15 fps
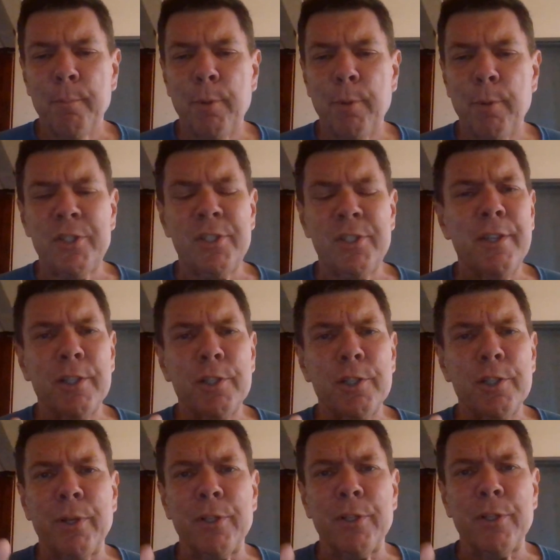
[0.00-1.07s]
But we see this
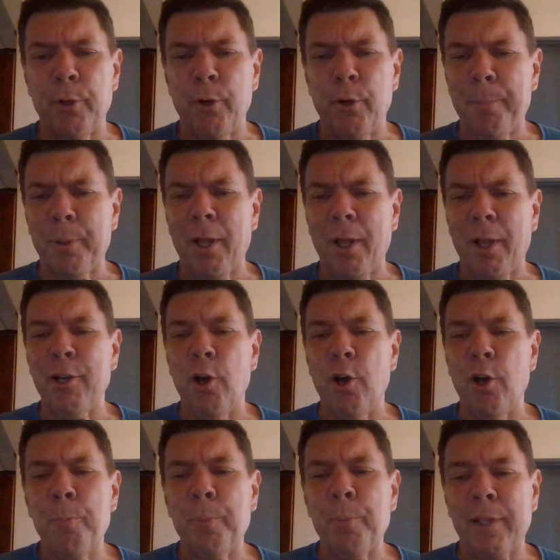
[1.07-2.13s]
principle applied
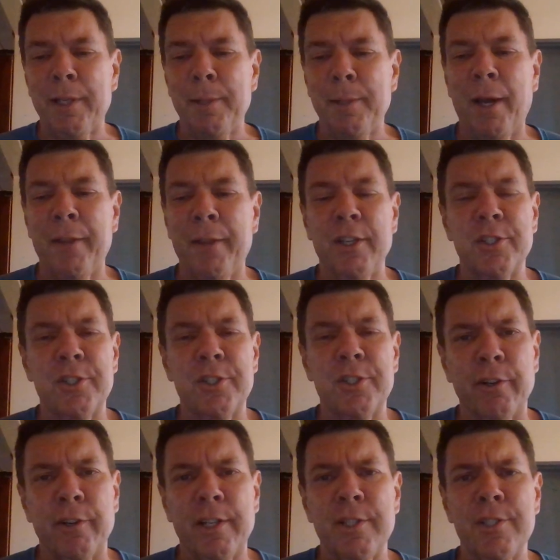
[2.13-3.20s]
openly by the
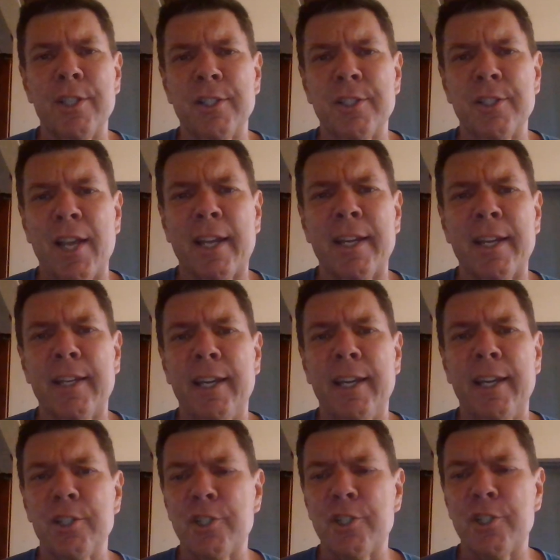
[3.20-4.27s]
Assyrians in 2
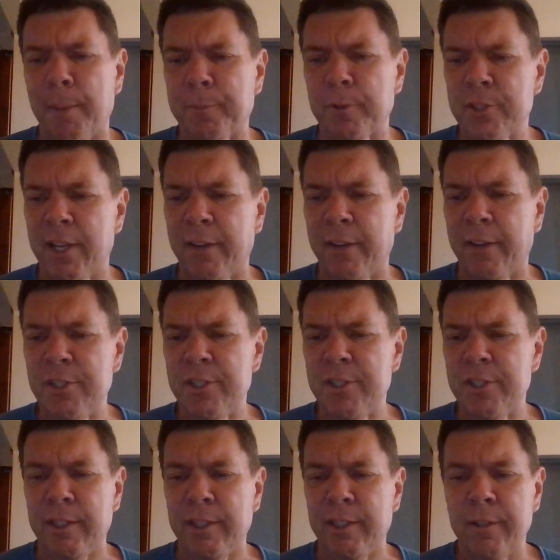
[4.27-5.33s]
Kings chapter
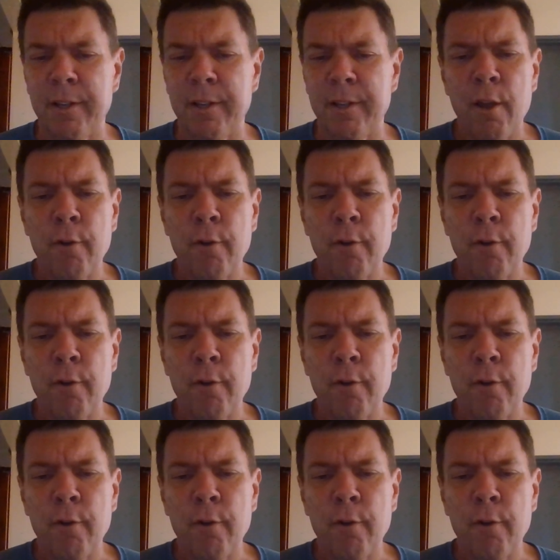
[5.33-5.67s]
17.